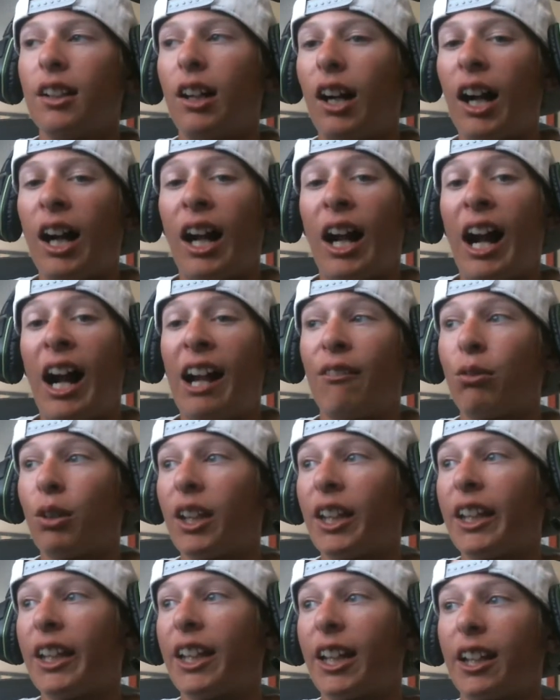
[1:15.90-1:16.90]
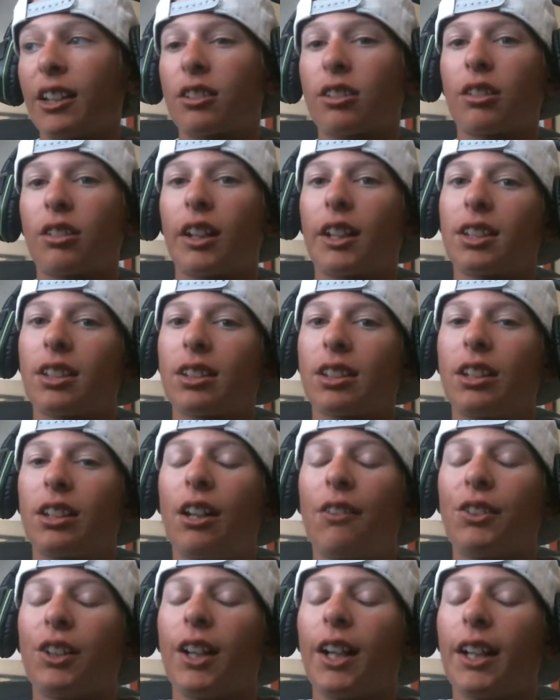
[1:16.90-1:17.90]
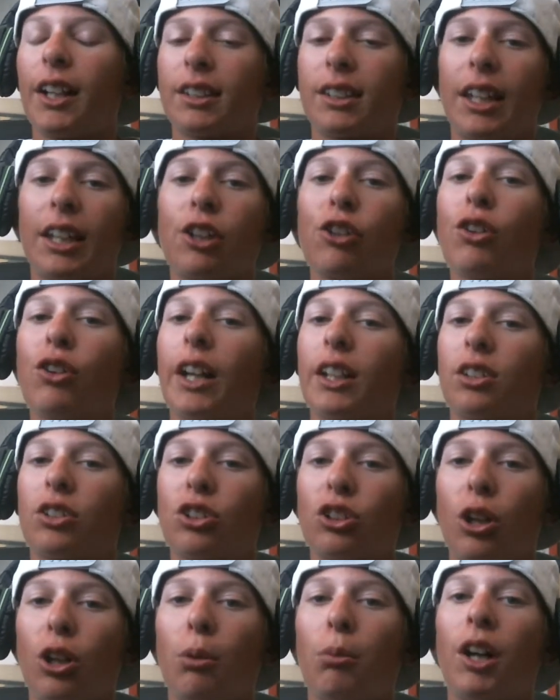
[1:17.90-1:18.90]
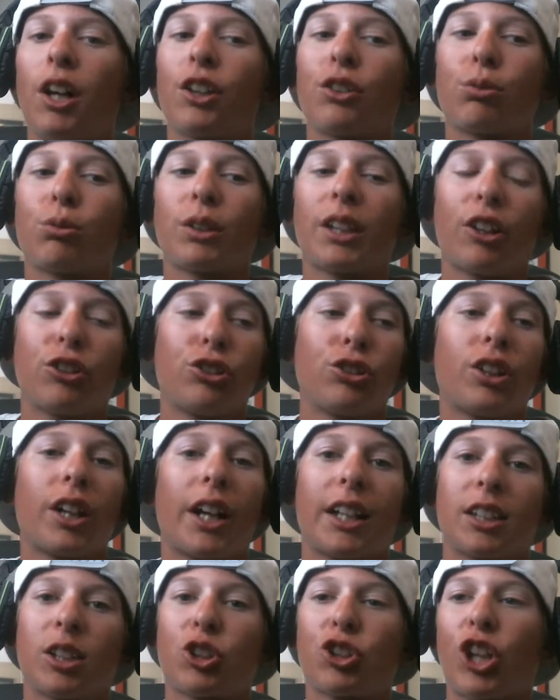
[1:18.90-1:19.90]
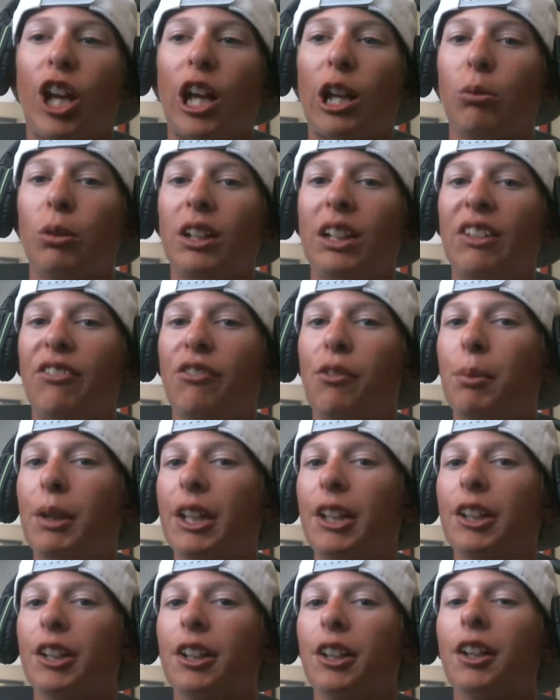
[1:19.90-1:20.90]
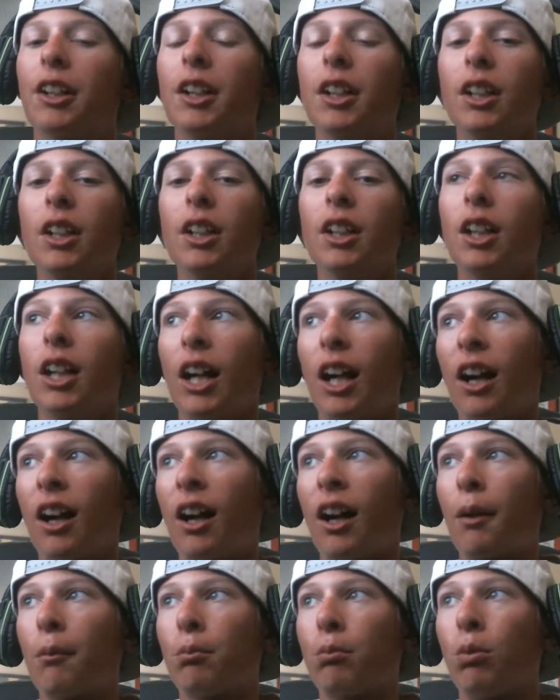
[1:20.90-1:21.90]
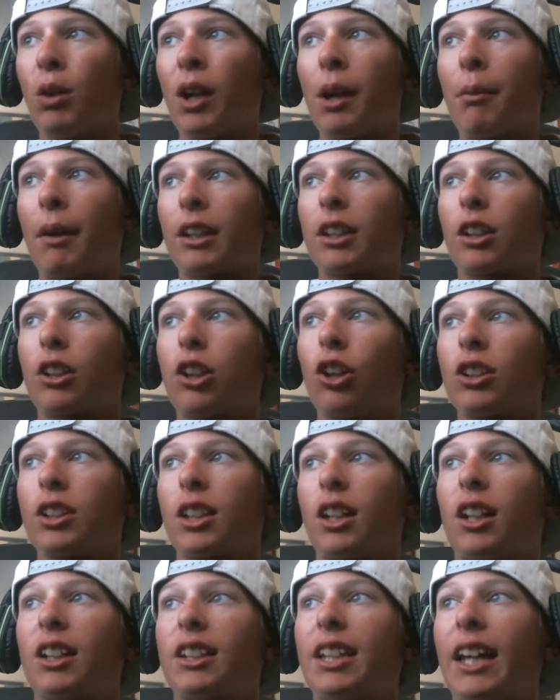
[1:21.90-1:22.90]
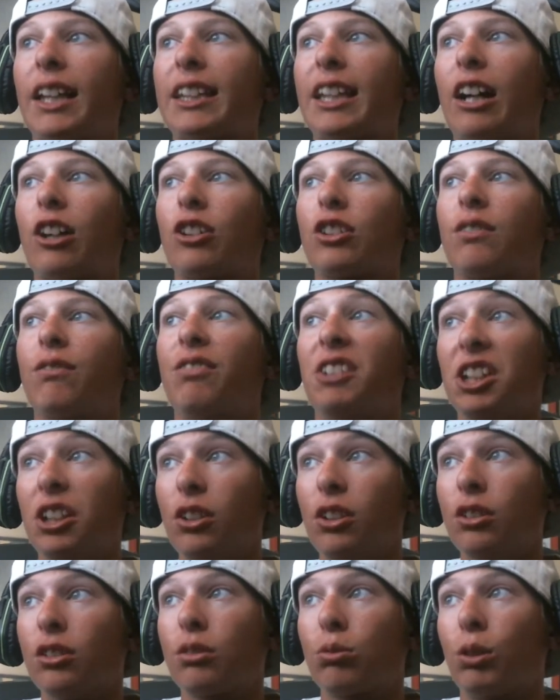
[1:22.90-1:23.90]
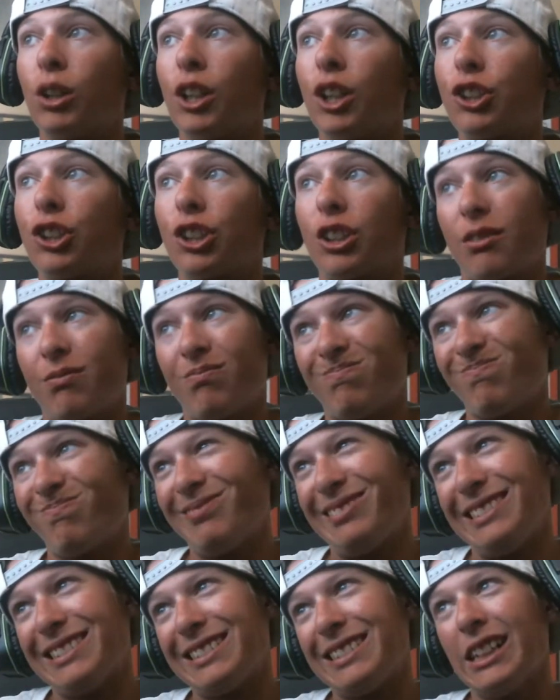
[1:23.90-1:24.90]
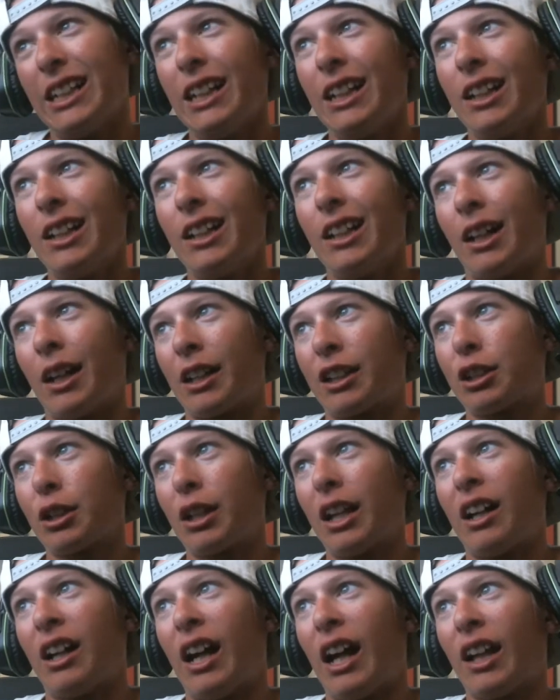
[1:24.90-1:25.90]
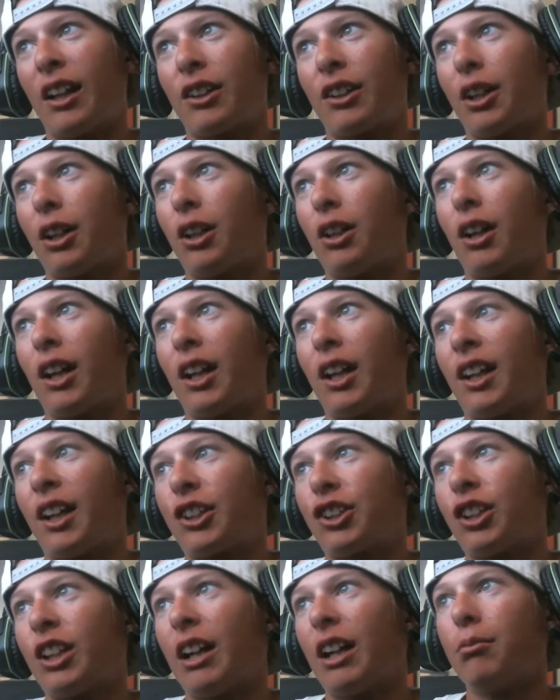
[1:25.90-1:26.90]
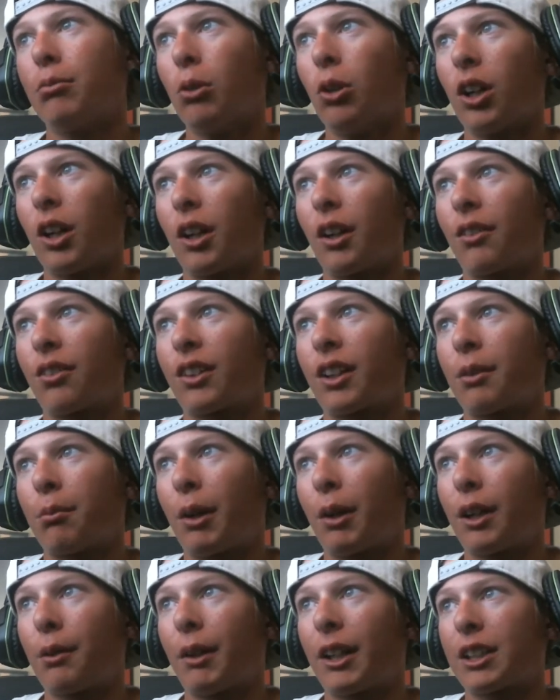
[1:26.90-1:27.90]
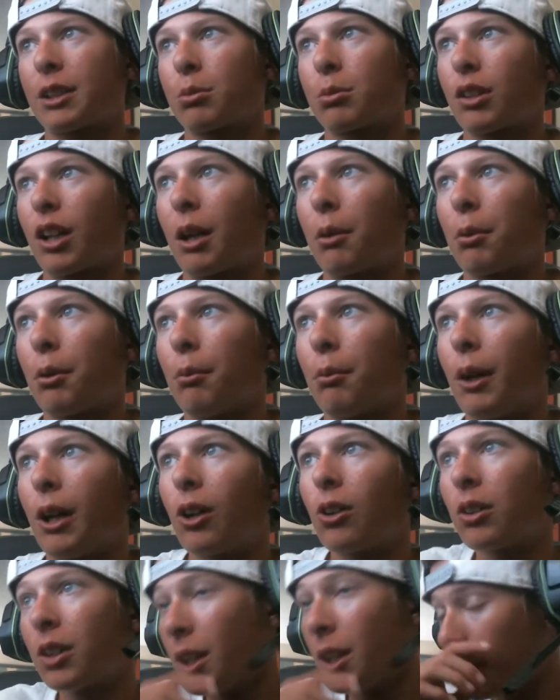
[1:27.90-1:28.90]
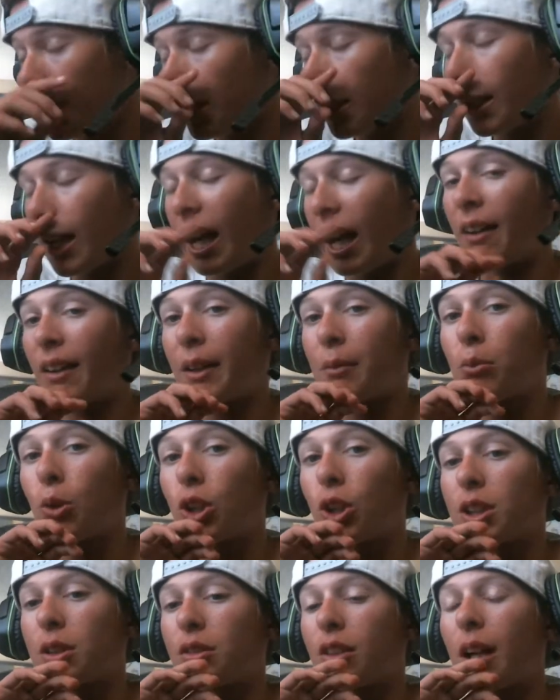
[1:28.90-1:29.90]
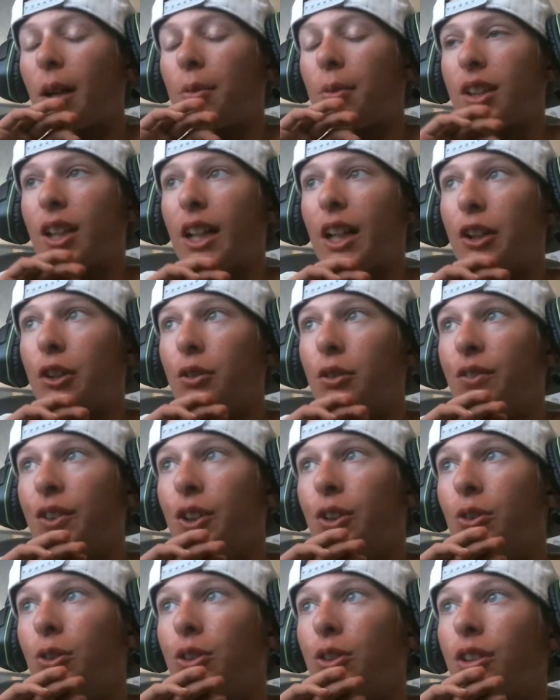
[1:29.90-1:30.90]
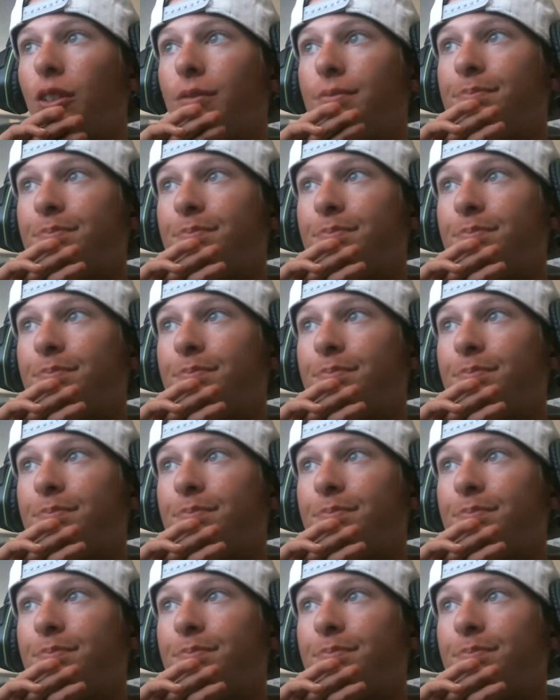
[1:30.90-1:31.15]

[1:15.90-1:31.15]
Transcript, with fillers: I, I really can't stress this enough, you guys. Thank you guys so much. Without you guys, this channel wouldn't even be here. Um, we're about to close in on ten thousand views, which I should have, I don't know, I, I should have more compared to my subscriber amount. I have, like, more subscribers than I do views.